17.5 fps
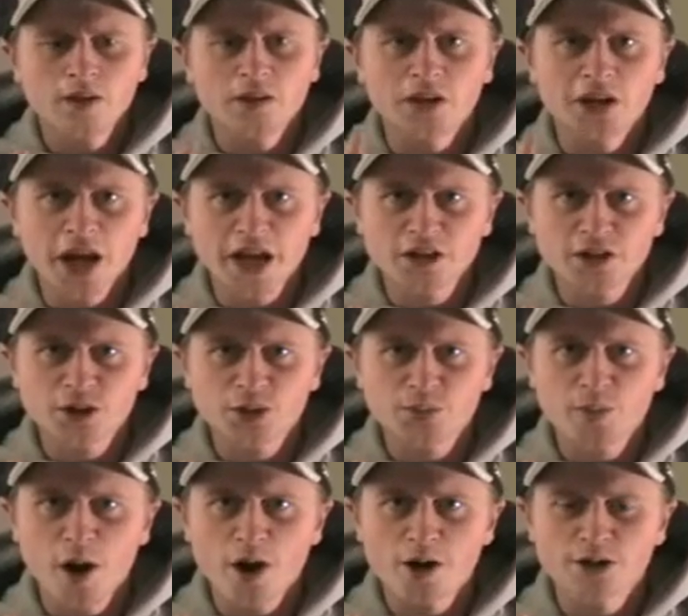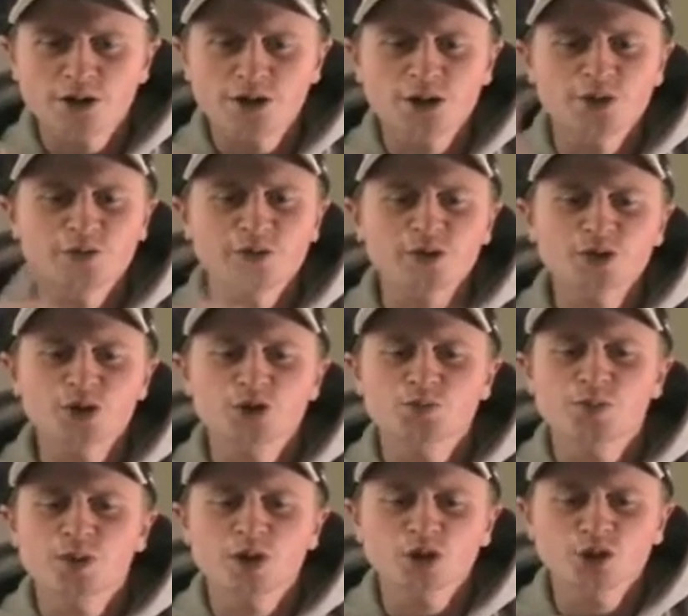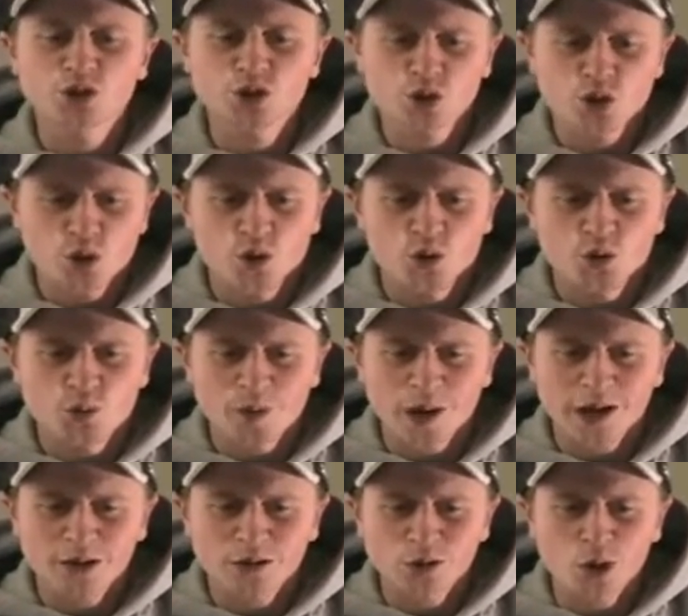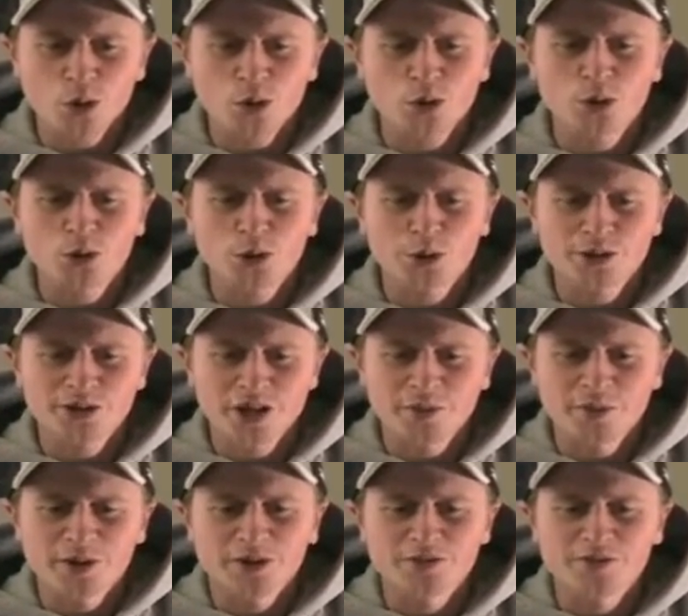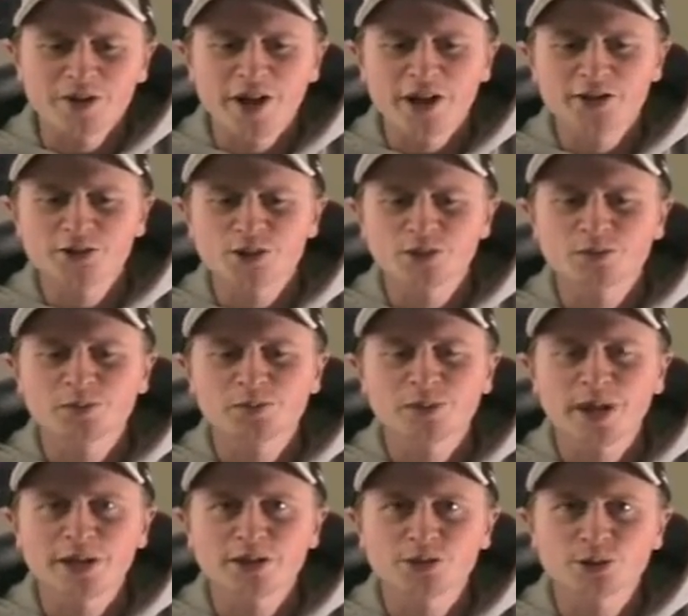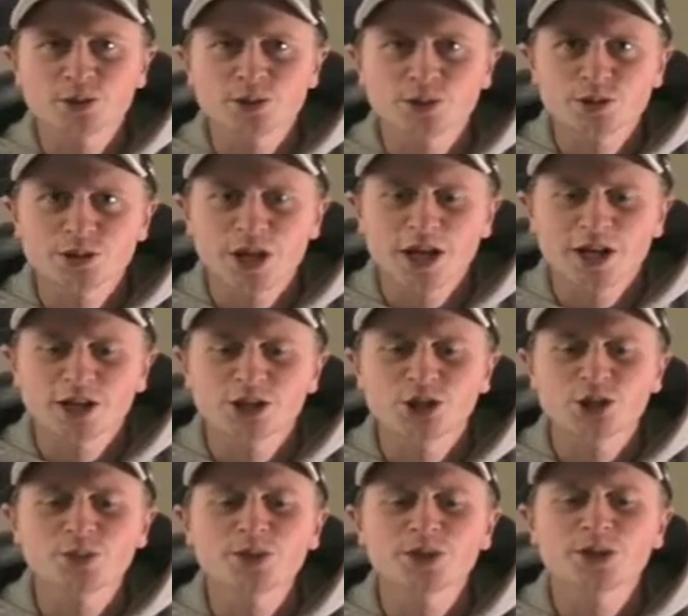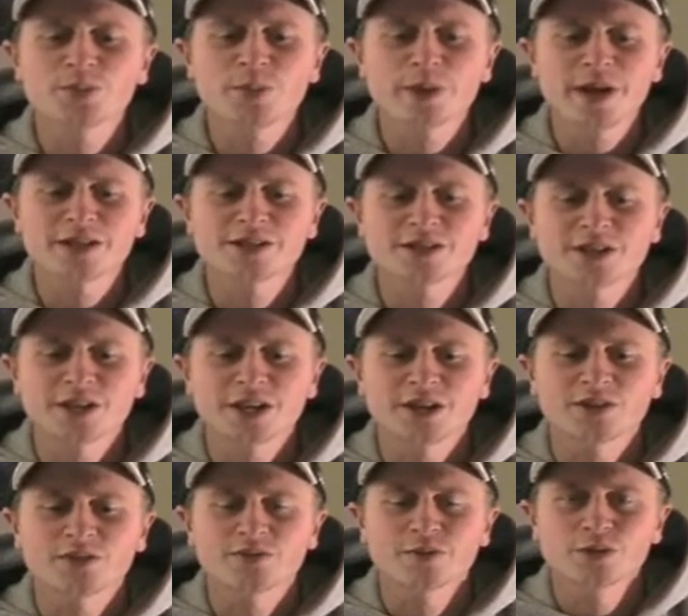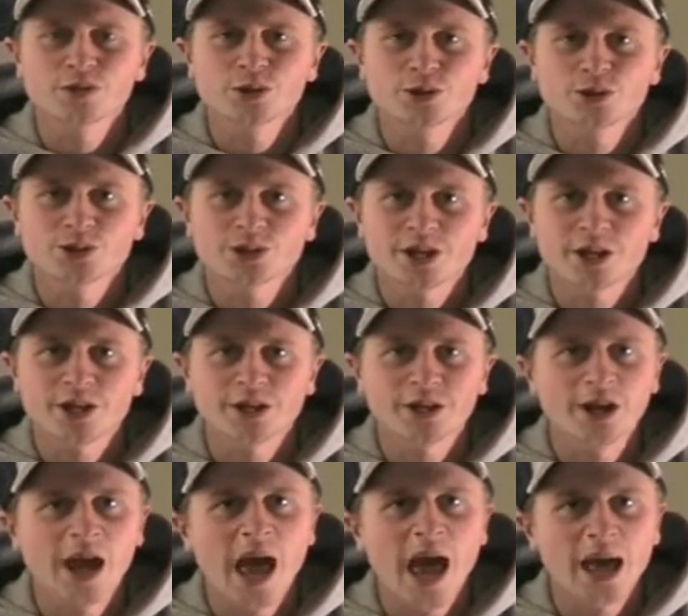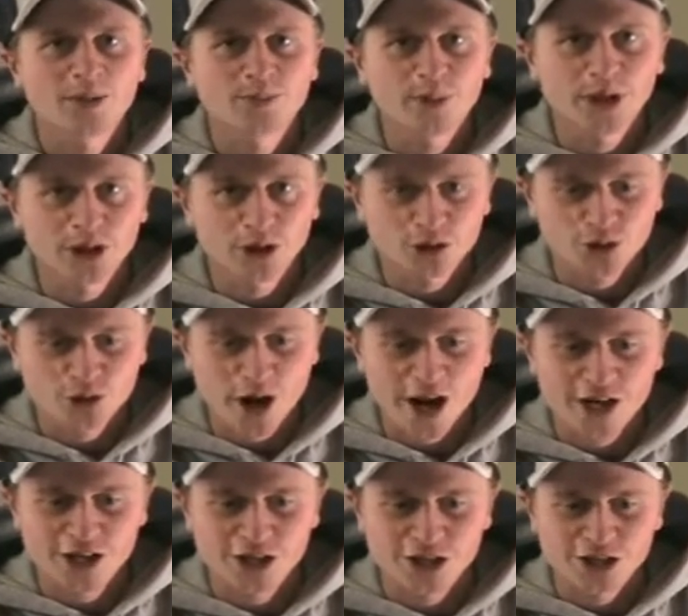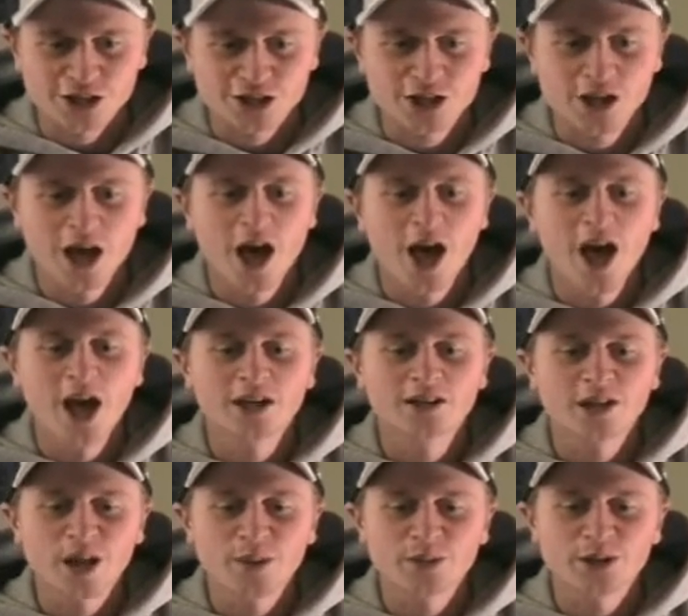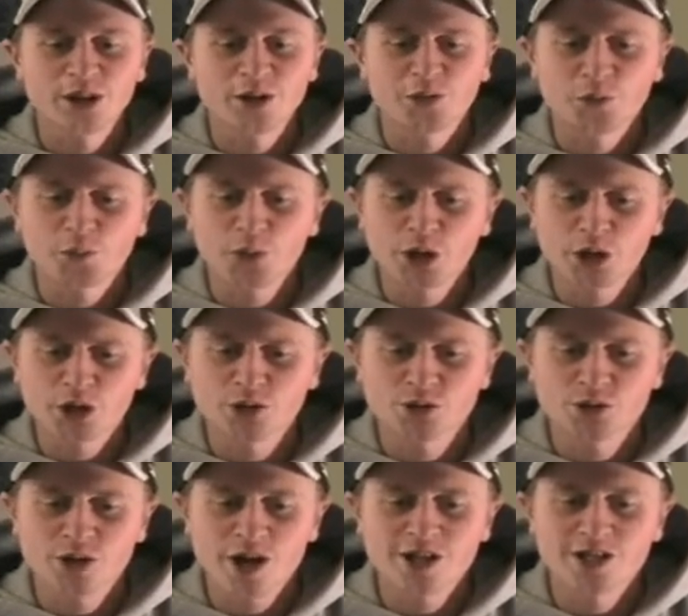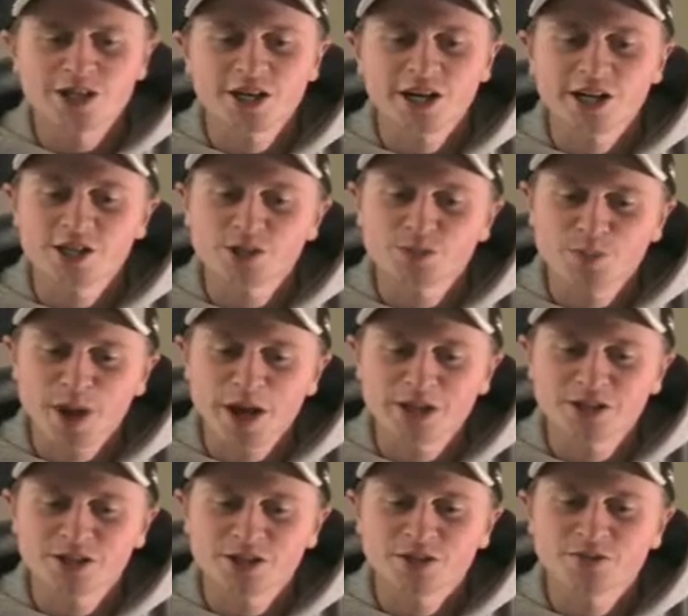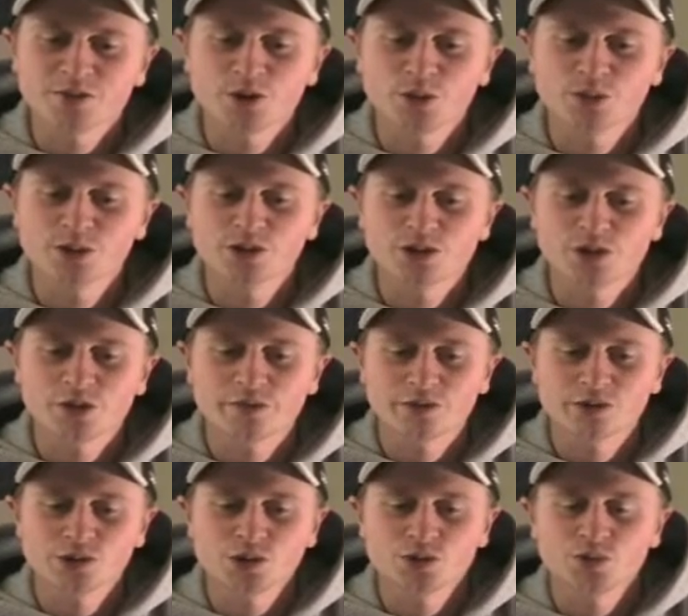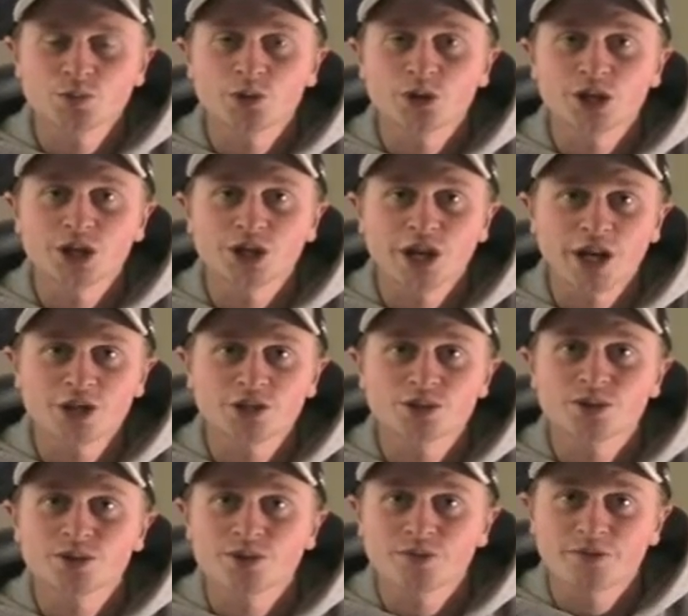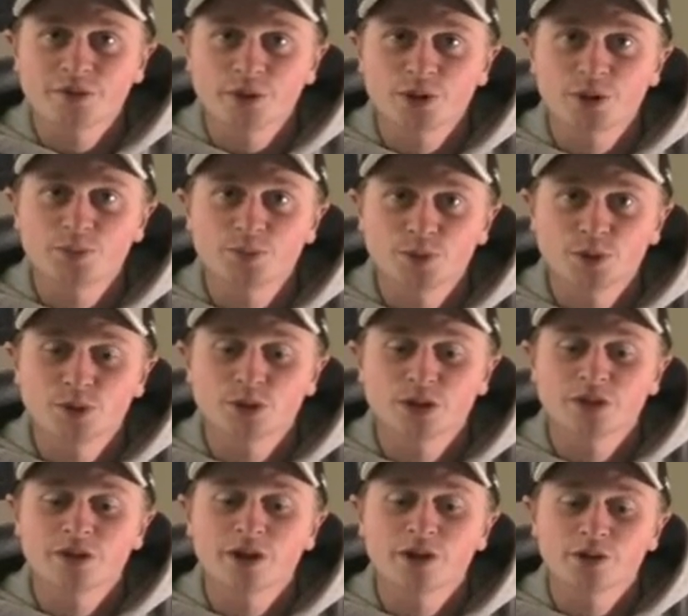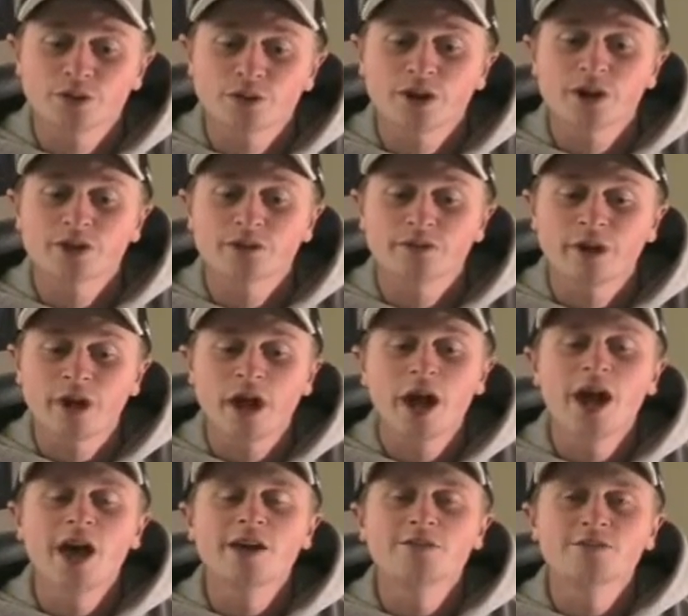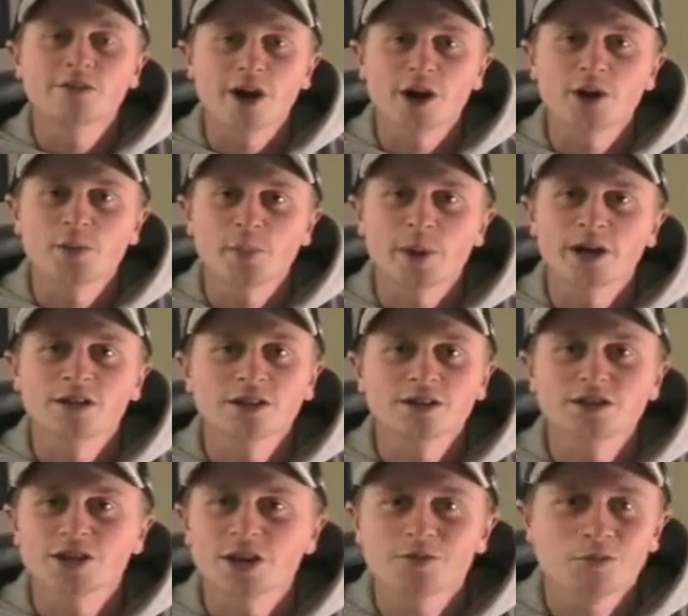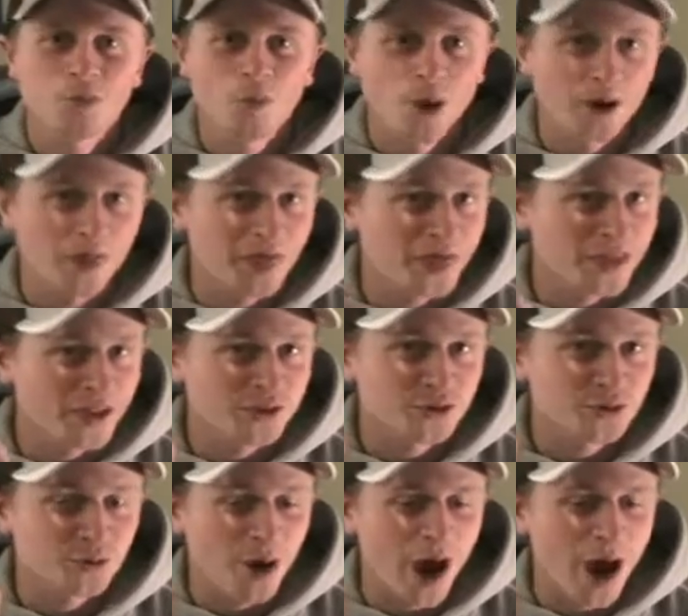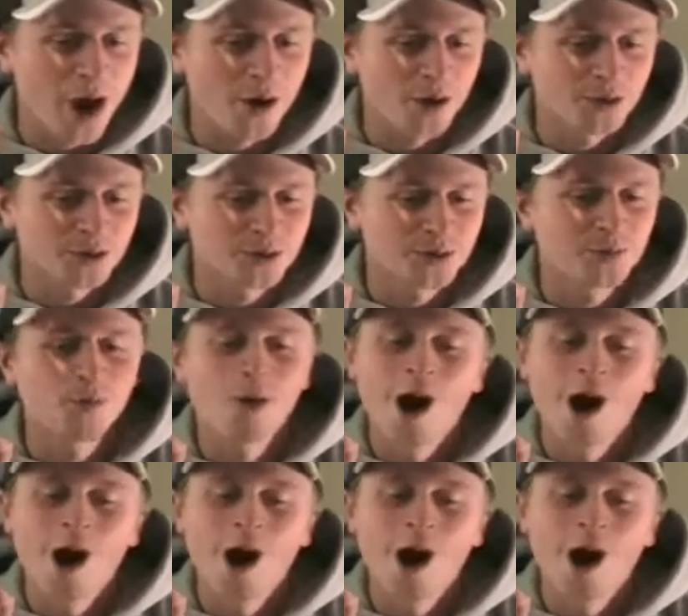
The National Park Service is being sued by local Yosemite fans over plans to extend human capacity at the visitor center and main attractions, claiming that the reconstruction and expansion of human services would endanger the very beauty they crave. Environmentalists have won this round.